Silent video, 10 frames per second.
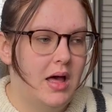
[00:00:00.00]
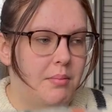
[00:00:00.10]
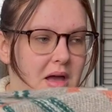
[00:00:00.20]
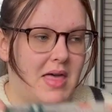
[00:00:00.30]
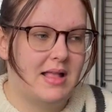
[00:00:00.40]

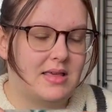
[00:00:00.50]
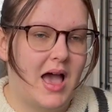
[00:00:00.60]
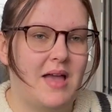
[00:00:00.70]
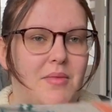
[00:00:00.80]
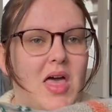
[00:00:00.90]
by that
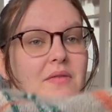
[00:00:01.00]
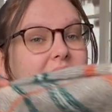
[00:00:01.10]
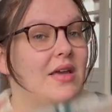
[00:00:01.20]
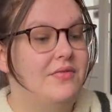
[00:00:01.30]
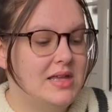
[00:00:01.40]
time I'll have
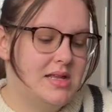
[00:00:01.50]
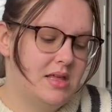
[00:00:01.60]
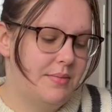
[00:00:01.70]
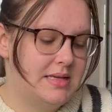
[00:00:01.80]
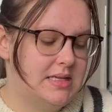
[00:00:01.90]
gifted it
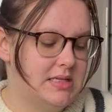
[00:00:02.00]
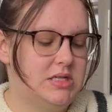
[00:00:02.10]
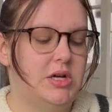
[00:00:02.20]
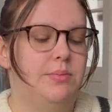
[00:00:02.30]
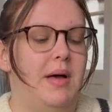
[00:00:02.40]
to my
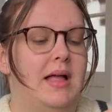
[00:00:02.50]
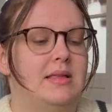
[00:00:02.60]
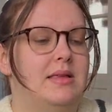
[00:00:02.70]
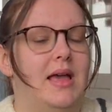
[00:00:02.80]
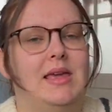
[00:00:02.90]
sister,
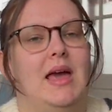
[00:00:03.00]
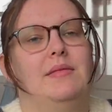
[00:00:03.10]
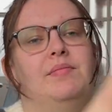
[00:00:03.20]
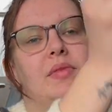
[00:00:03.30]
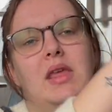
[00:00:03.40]
but again,
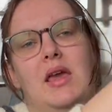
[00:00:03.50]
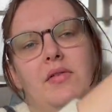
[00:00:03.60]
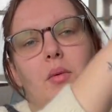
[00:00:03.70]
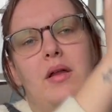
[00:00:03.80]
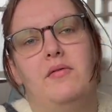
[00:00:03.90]
if
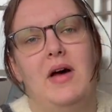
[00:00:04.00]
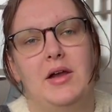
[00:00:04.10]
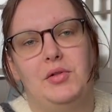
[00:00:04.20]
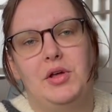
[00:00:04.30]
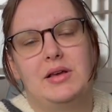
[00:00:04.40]
you want
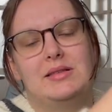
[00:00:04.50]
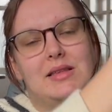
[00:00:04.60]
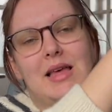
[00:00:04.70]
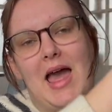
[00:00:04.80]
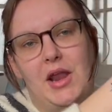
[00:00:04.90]
final looks,
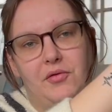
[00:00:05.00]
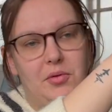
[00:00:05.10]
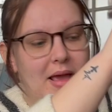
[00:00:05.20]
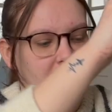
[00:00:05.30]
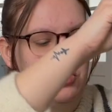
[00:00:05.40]
head over to
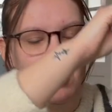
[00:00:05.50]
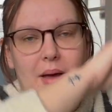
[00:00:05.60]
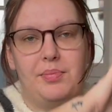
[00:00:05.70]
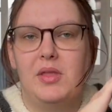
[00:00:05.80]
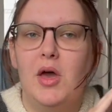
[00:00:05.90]
my
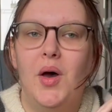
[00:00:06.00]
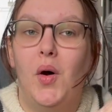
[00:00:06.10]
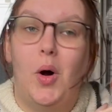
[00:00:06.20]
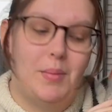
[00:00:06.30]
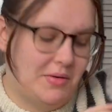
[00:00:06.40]
Instagram
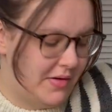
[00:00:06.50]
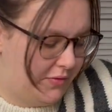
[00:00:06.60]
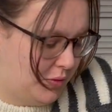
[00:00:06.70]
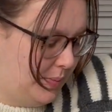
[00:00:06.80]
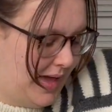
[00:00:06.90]
or my
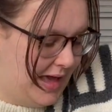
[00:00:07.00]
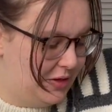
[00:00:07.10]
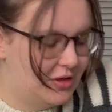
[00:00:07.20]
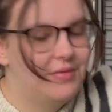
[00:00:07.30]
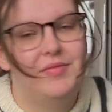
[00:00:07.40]
Ravelry
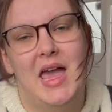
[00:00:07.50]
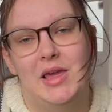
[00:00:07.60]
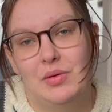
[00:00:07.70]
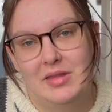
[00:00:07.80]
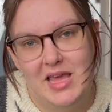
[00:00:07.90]
page and
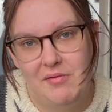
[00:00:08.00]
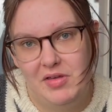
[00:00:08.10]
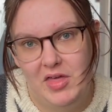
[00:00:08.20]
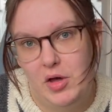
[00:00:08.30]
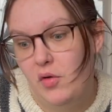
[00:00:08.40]
you'll see
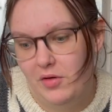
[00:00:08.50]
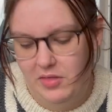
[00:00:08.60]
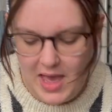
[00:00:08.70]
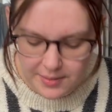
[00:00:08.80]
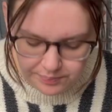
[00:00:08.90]
everything over
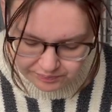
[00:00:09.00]
there.